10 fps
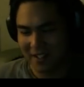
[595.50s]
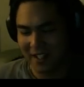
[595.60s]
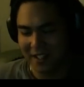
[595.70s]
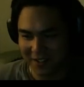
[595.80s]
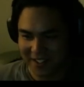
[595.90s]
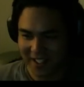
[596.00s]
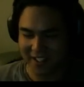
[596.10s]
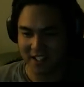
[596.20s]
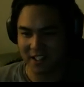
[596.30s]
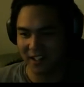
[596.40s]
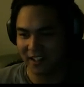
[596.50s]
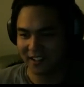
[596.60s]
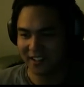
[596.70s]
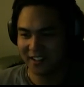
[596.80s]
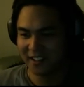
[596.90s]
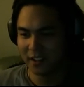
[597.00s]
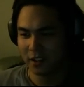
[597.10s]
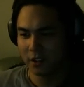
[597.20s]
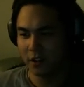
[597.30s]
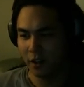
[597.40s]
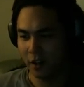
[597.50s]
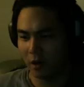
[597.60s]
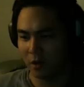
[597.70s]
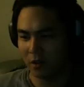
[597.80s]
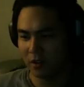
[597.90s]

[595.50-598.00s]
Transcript: it looks like it says lol. No.